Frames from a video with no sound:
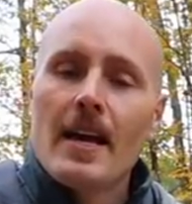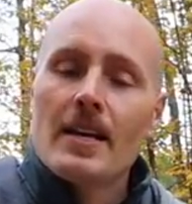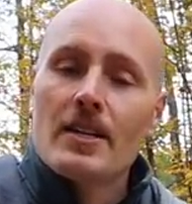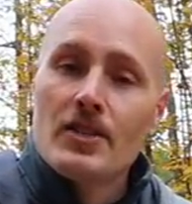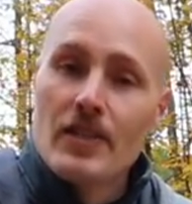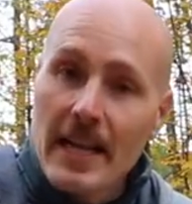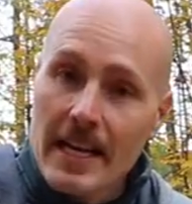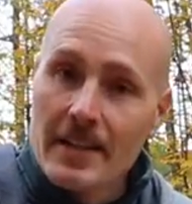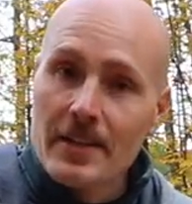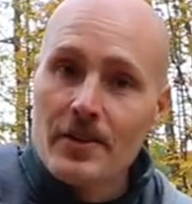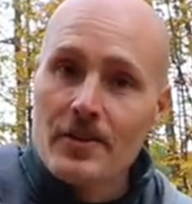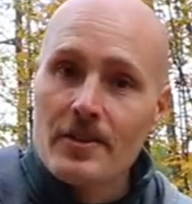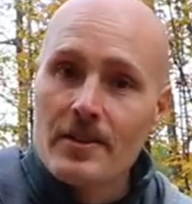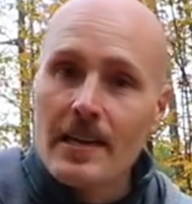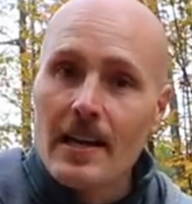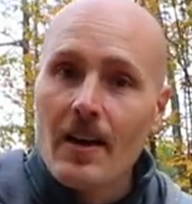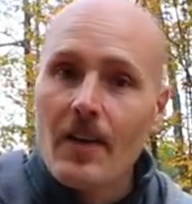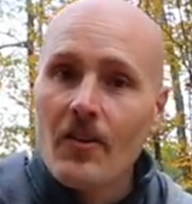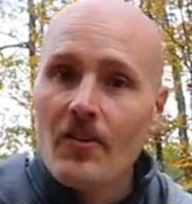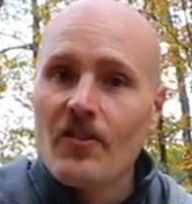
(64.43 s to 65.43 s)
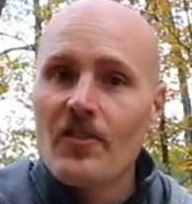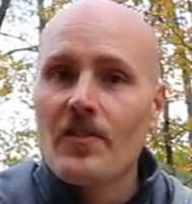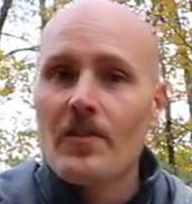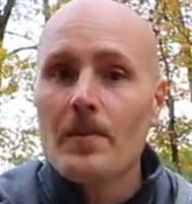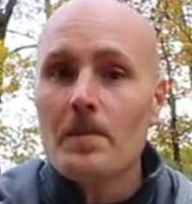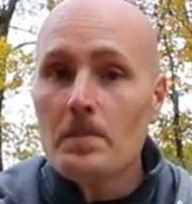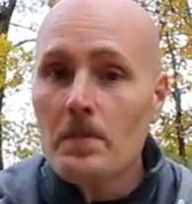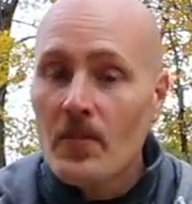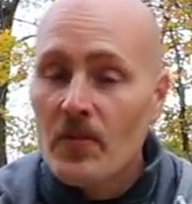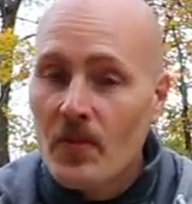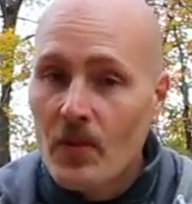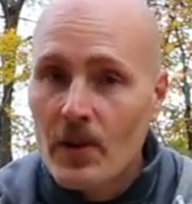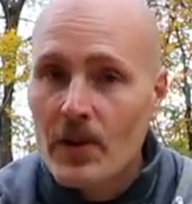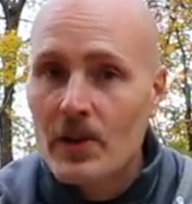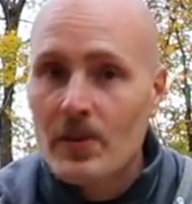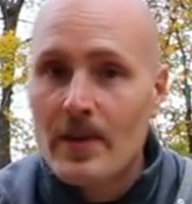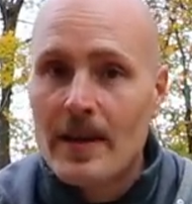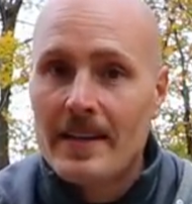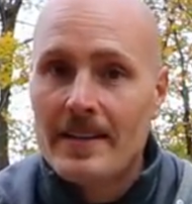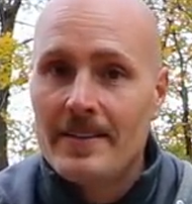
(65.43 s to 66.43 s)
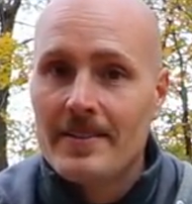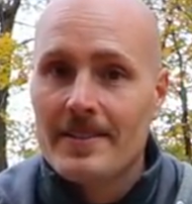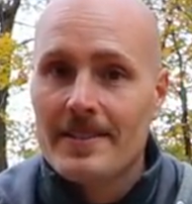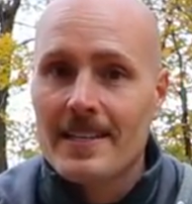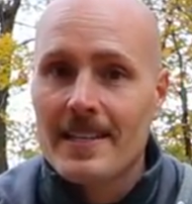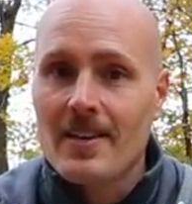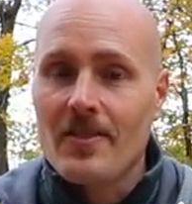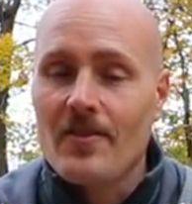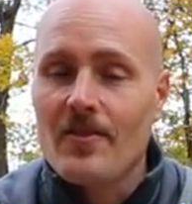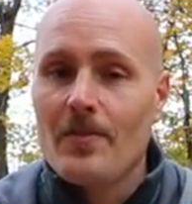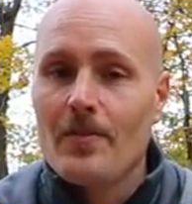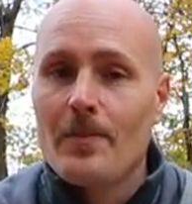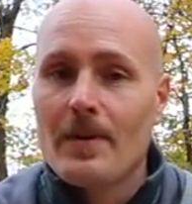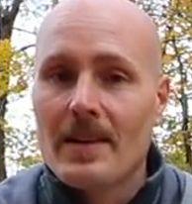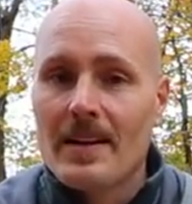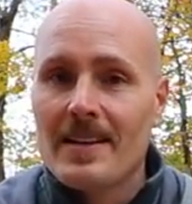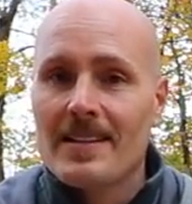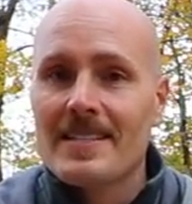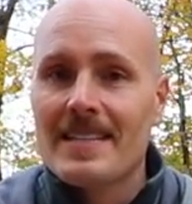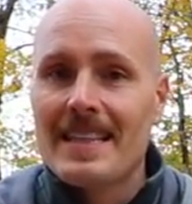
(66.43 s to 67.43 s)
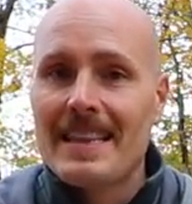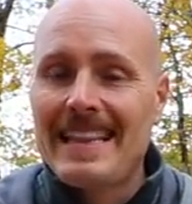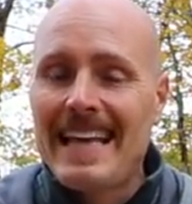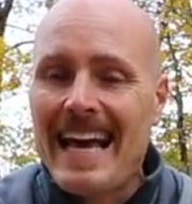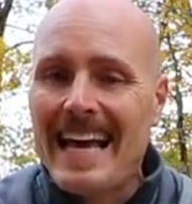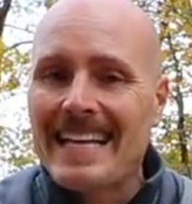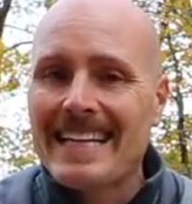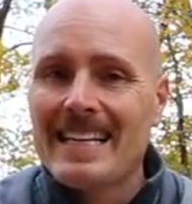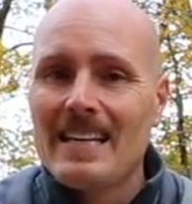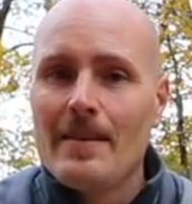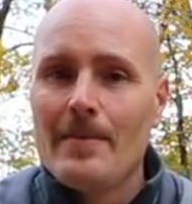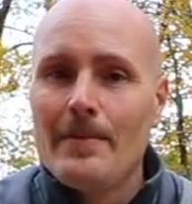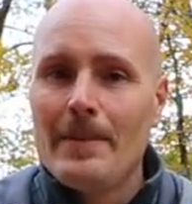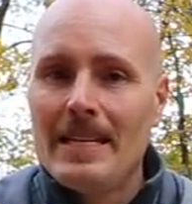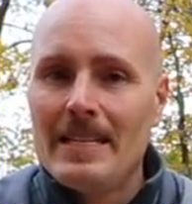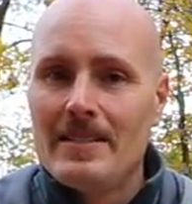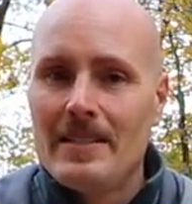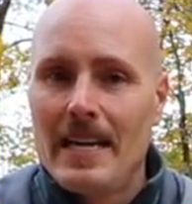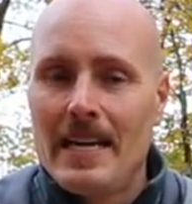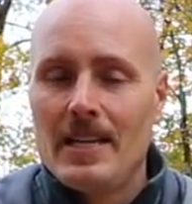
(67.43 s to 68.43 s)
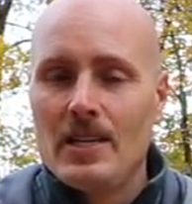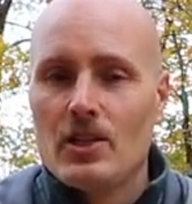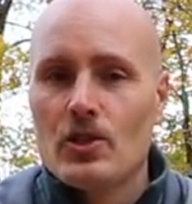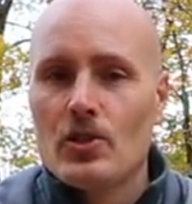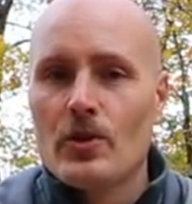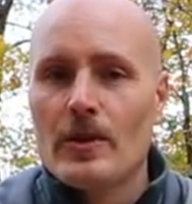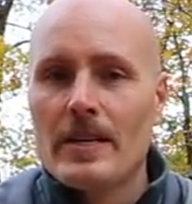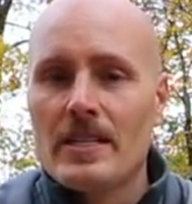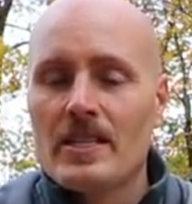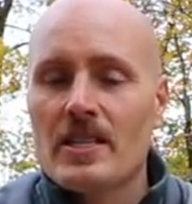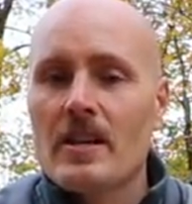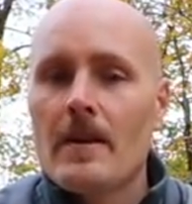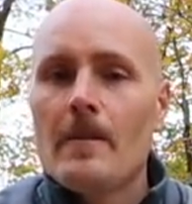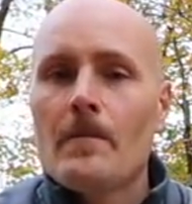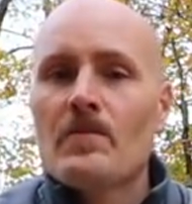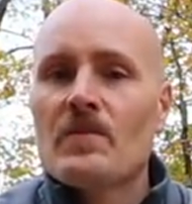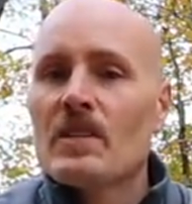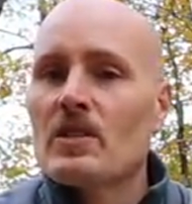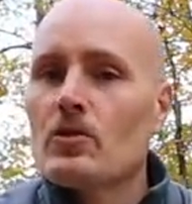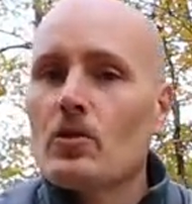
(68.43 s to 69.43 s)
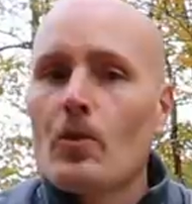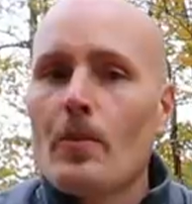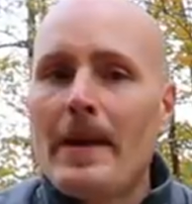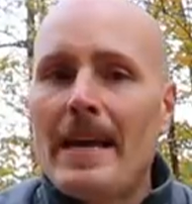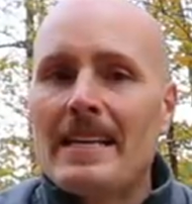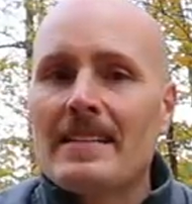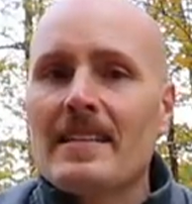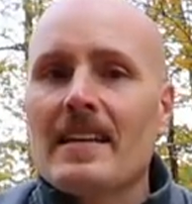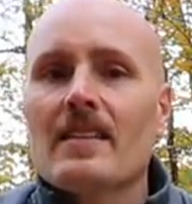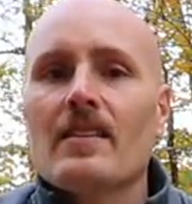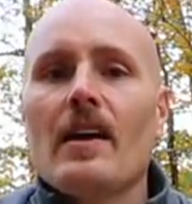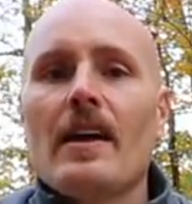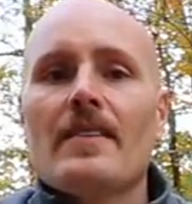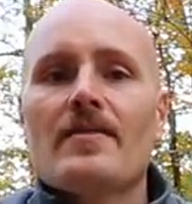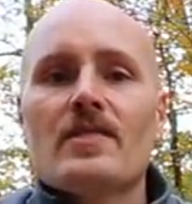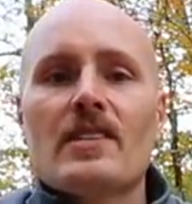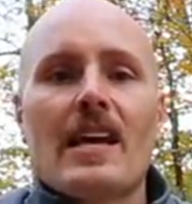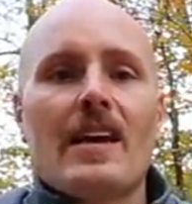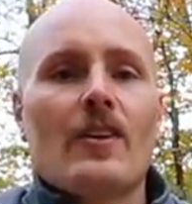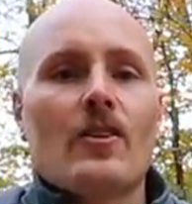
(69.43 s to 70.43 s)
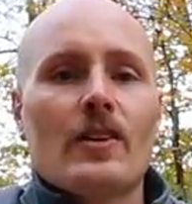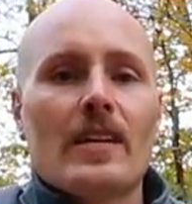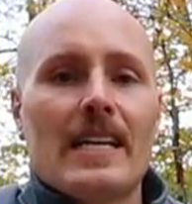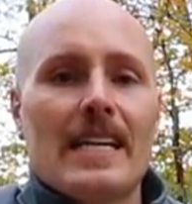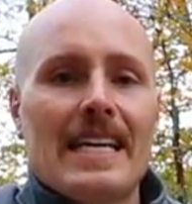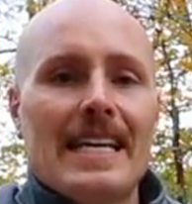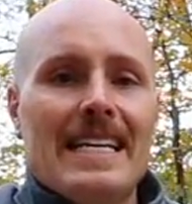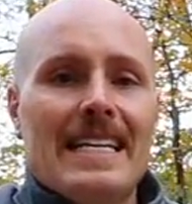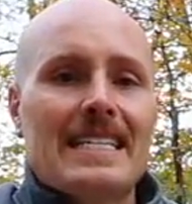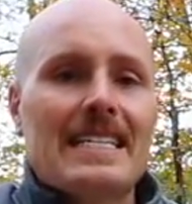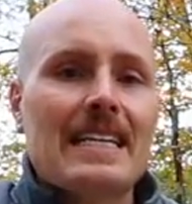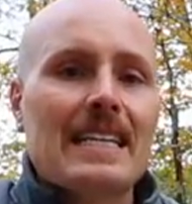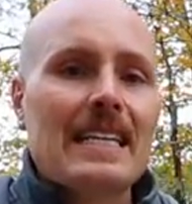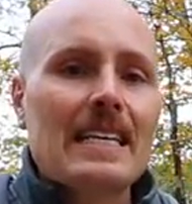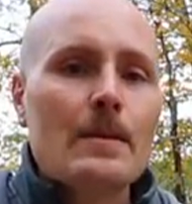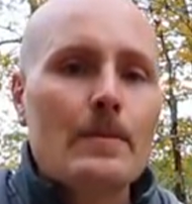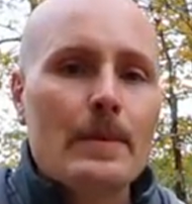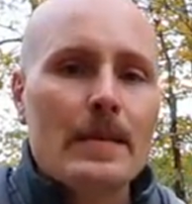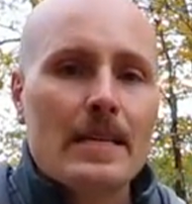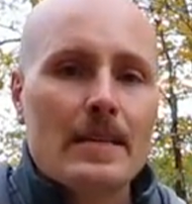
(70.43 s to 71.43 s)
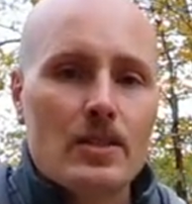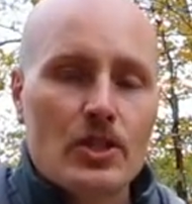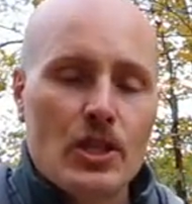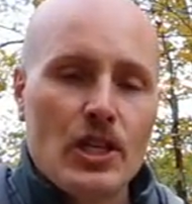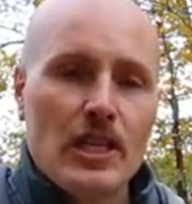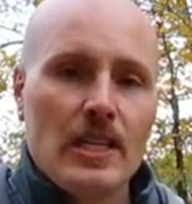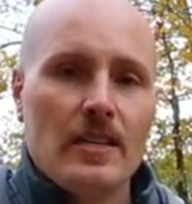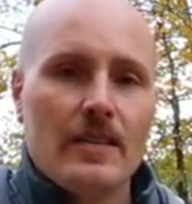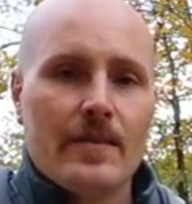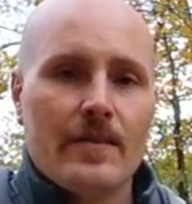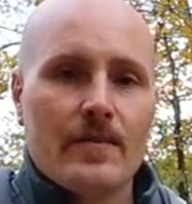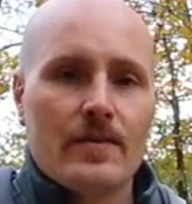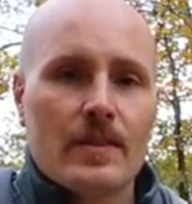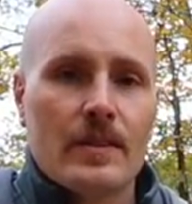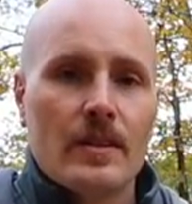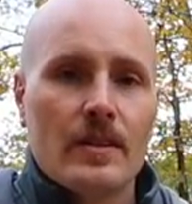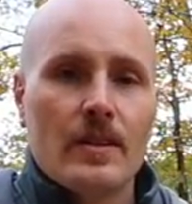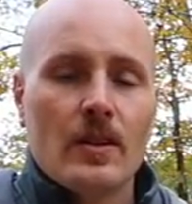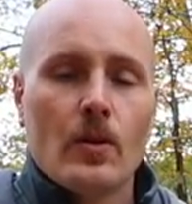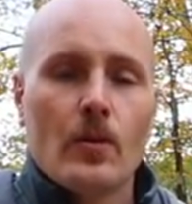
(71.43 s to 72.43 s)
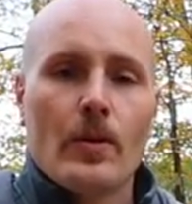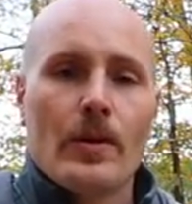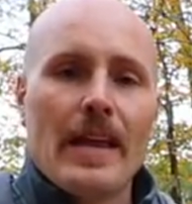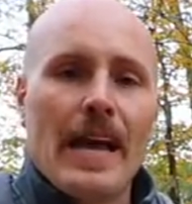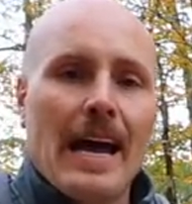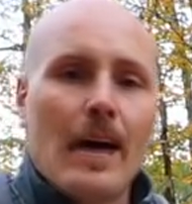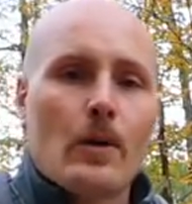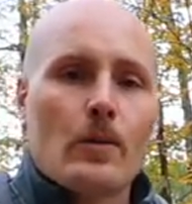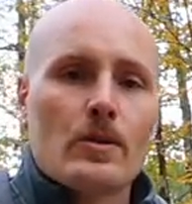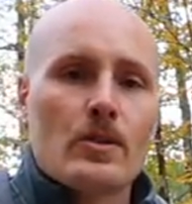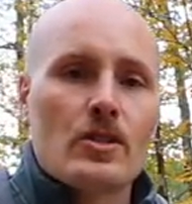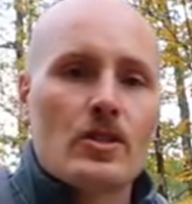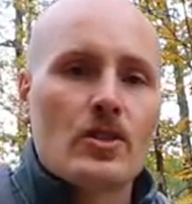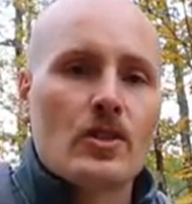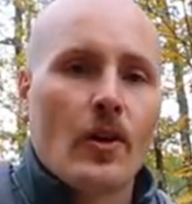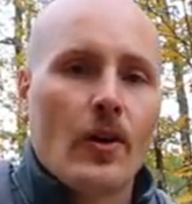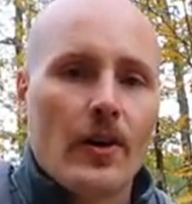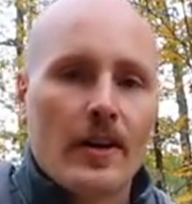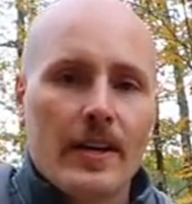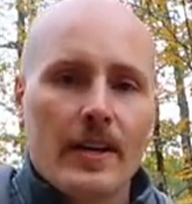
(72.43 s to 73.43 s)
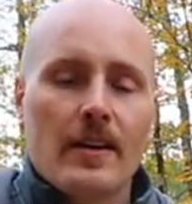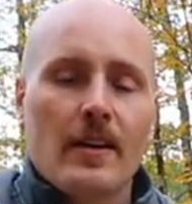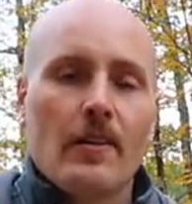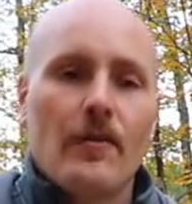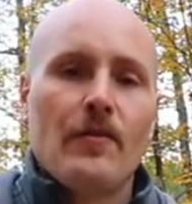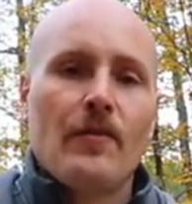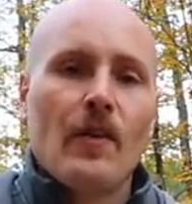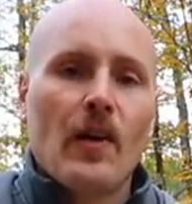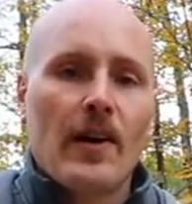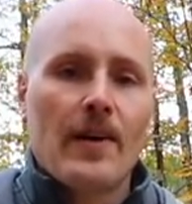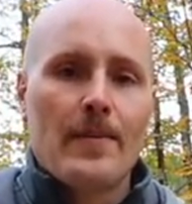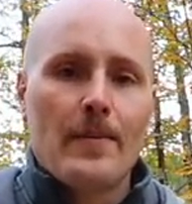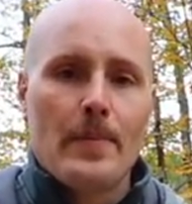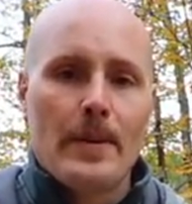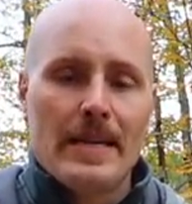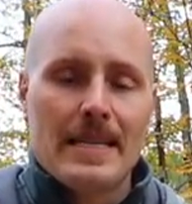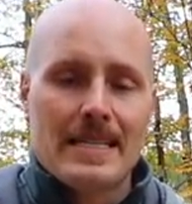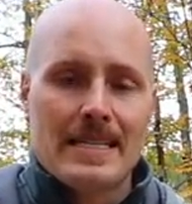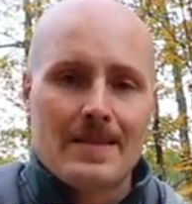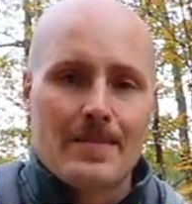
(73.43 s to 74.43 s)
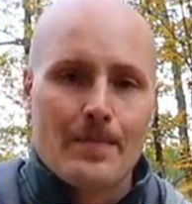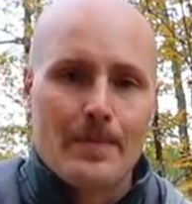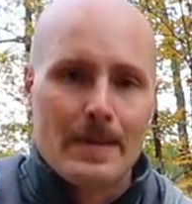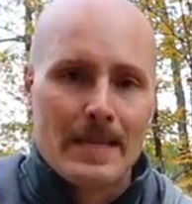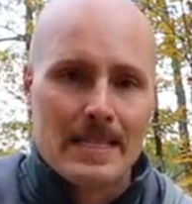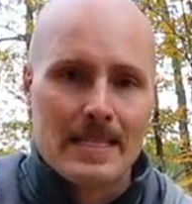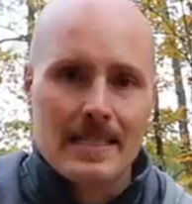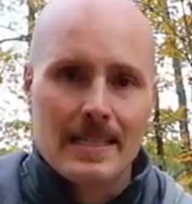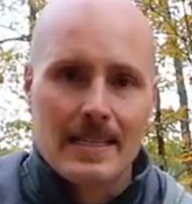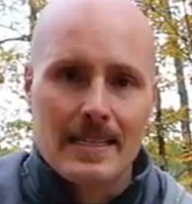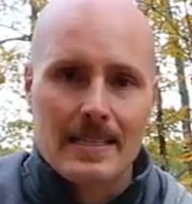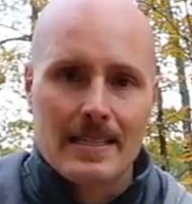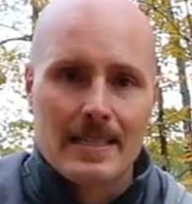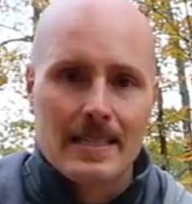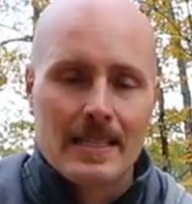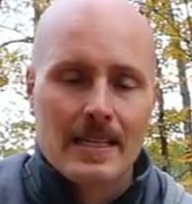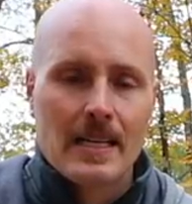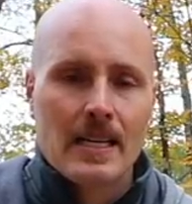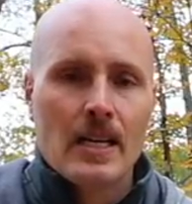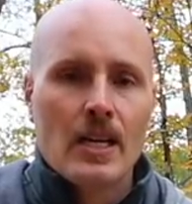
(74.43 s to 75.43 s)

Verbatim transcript: check yourself before you wreck yourself because that can be dangerous. This romantic lifestyle can easily be achieved without starting a farm-based business.